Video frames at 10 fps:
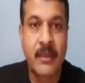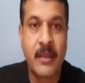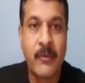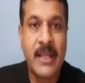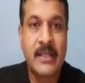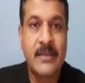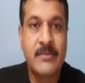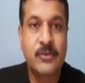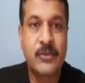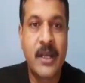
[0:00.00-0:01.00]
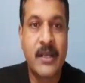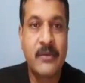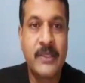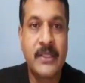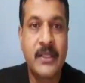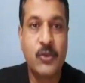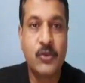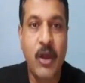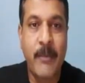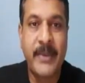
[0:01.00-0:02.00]
Welcome student with a
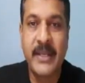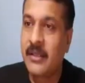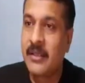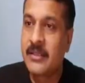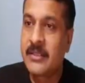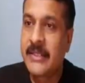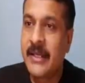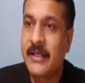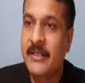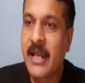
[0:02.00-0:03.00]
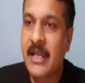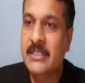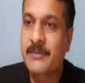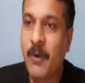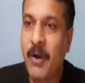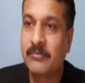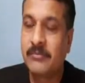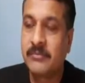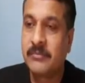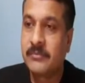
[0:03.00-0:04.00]
new topic, Z
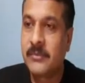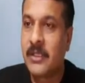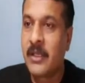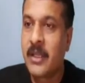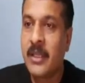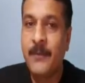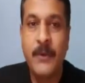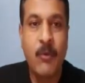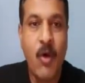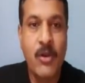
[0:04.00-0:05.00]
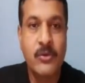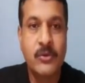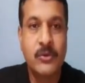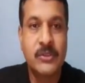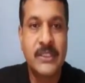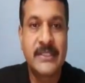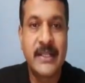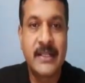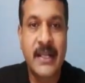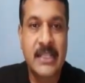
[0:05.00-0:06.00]
transform. If you want to do the
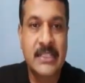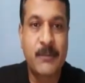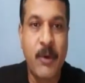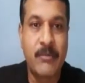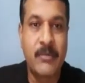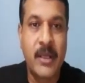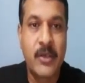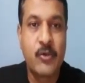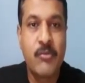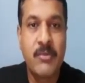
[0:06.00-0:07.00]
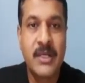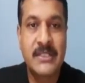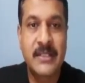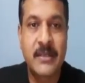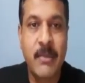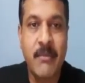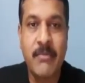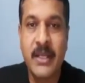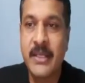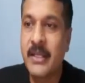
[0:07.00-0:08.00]
Z transform, you must
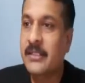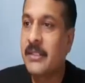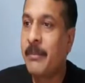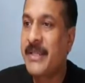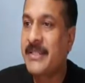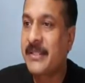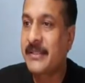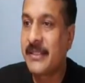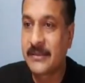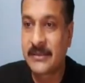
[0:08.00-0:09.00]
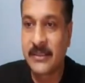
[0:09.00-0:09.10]
remember here the basic things.